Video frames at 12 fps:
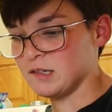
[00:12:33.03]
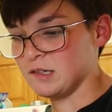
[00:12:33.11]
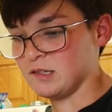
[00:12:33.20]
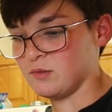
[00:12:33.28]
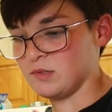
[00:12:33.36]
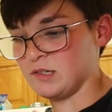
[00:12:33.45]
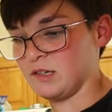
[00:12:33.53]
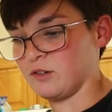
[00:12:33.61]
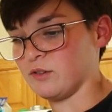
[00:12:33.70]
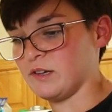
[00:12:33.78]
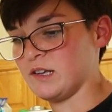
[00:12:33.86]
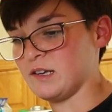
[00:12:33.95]
this was an
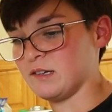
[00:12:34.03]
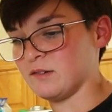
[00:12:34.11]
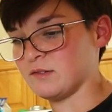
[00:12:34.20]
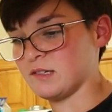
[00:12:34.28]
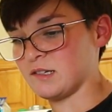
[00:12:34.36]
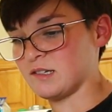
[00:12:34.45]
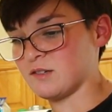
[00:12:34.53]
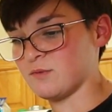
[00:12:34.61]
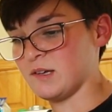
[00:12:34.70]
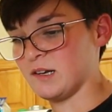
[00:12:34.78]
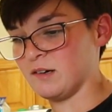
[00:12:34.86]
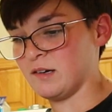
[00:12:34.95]
ingredient, and I was like,
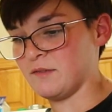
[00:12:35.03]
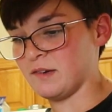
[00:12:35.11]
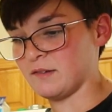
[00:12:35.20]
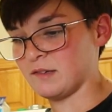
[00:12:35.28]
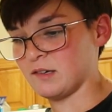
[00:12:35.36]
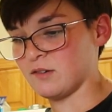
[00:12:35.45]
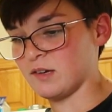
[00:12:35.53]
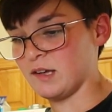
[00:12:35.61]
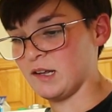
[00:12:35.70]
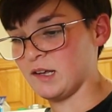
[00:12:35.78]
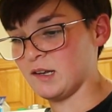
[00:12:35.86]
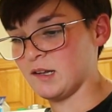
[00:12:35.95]
sweet, I don't even have to go
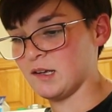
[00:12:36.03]
get it.